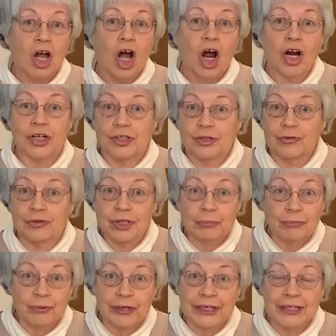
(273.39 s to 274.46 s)
Are you the
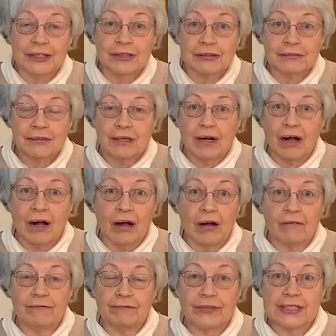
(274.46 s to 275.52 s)
breeder
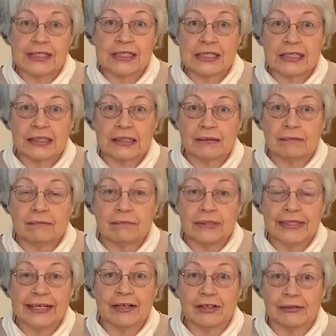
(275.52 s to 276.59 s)
of this
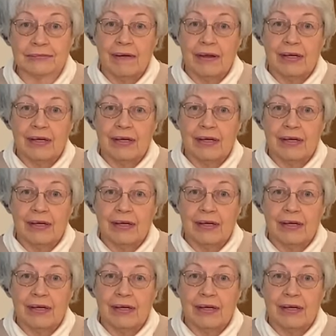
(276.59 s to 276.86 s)
litter?